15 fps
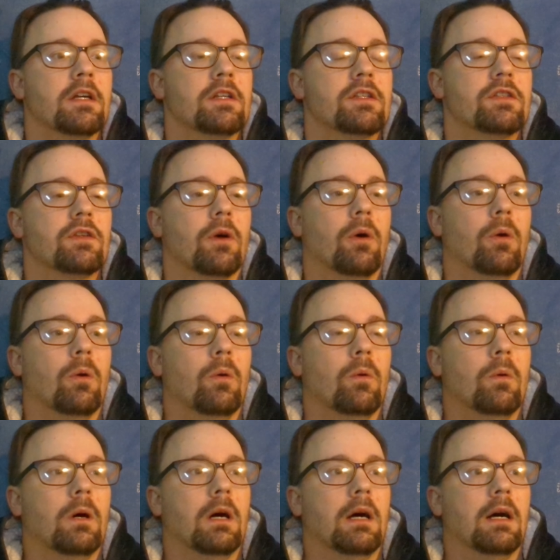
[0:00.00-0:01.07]

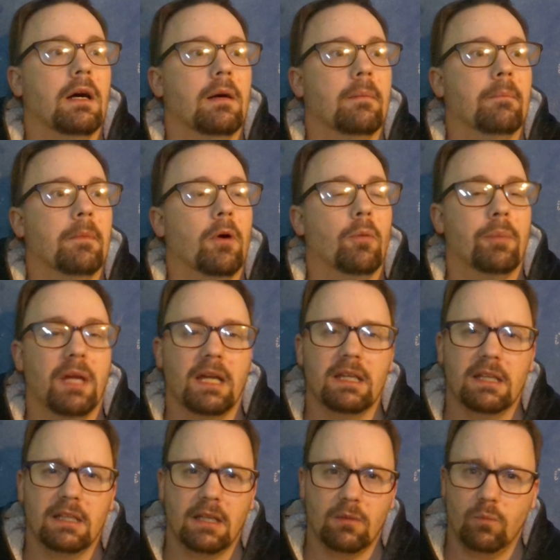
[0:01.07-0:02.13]
So um,
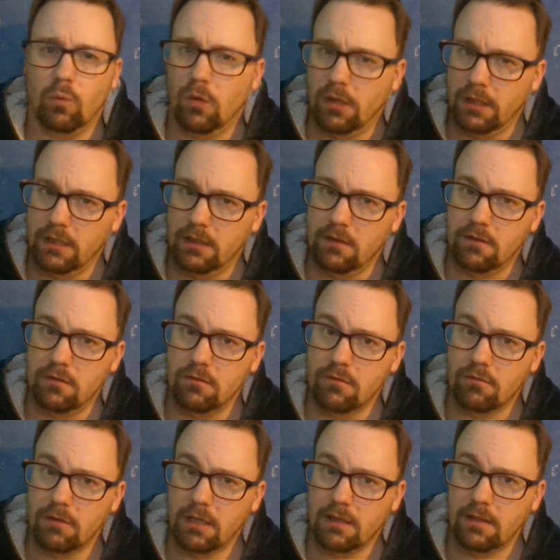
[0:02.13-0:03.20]
O'Bannon had wanted to
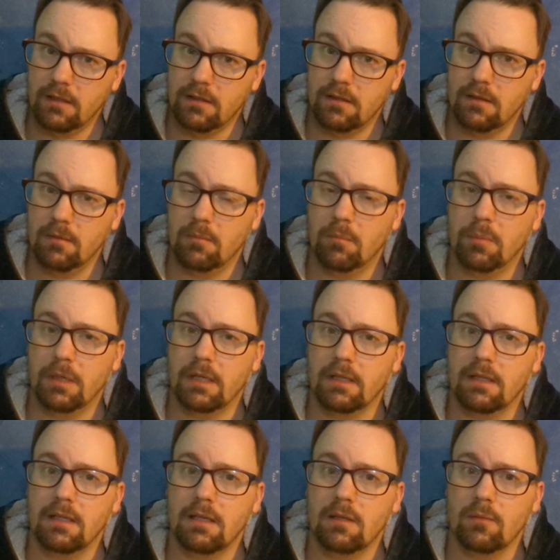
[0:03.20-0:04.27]
direct it, but
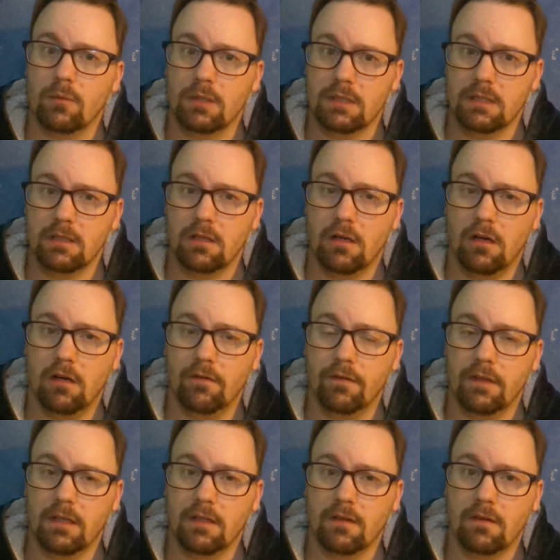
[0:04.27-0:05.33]
he wasn't
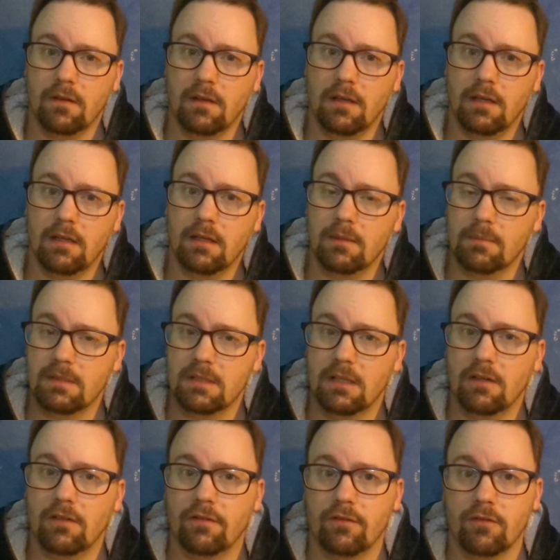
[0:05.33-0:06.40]
confident in
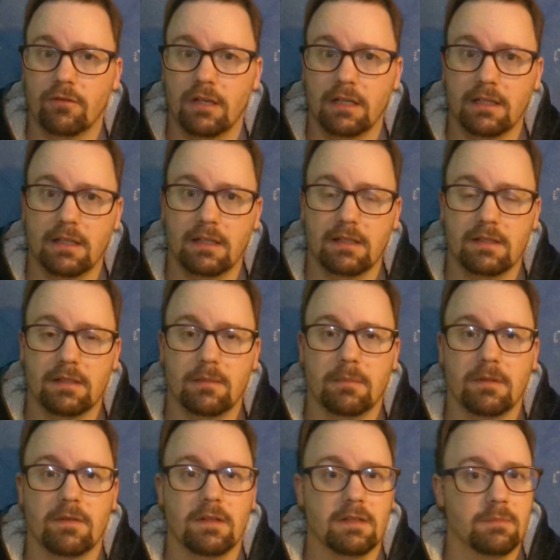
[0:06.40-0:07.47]
himself directing some
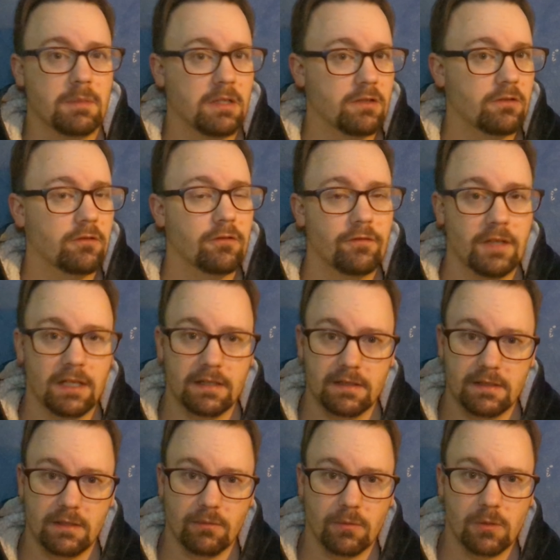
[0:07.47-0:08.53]
of the special
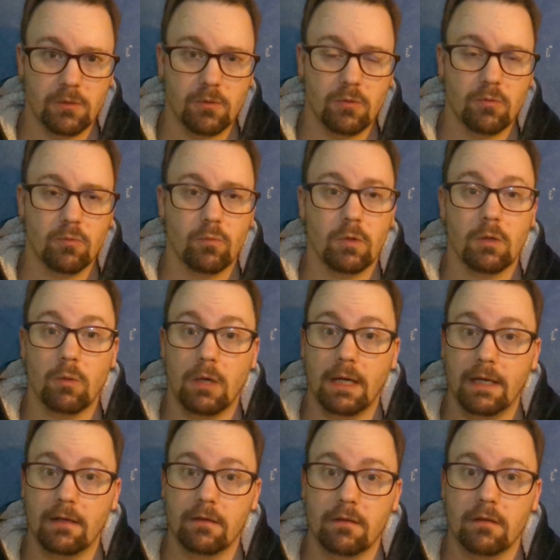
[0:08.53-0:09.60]
effects that were
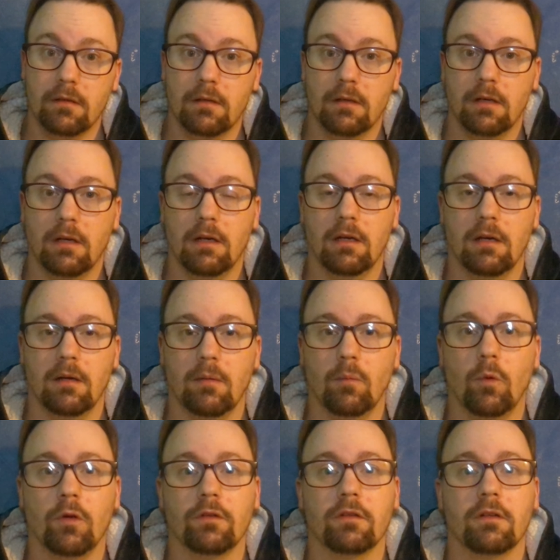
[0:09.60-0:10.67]
required. Um,
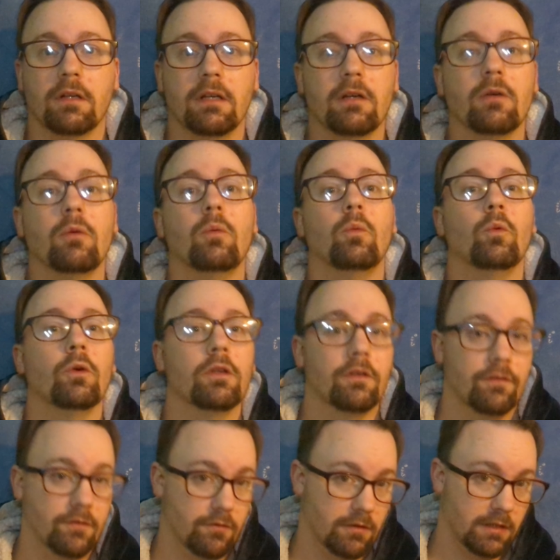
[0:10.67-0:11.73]
Walter Hill would
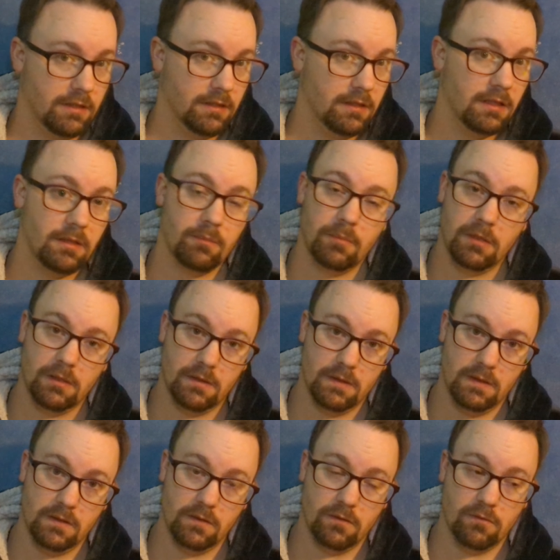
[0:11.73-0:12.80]
have directed it because
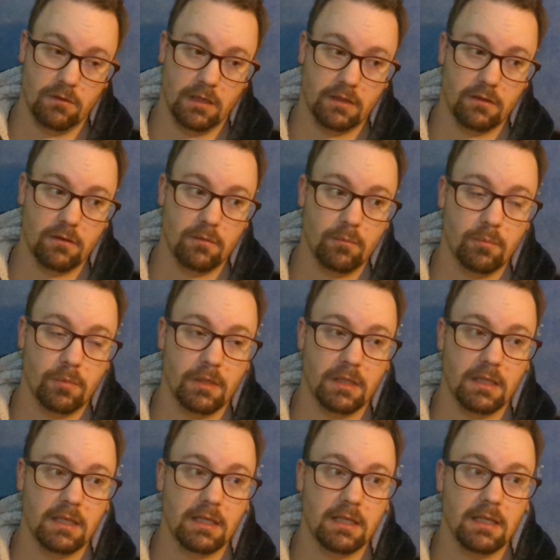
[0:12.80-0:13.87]
he's a director, but
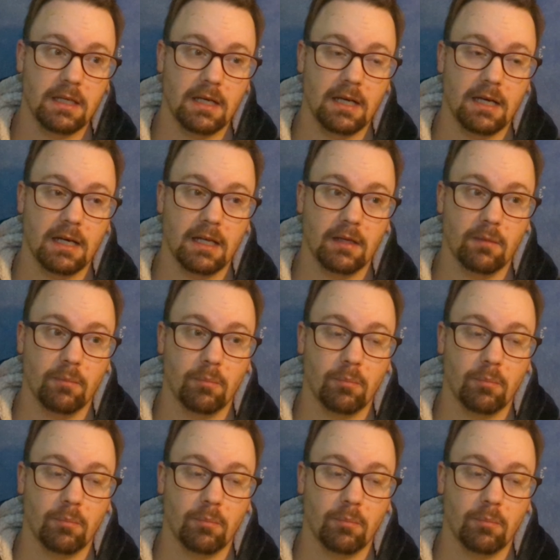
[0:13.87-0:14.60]
he had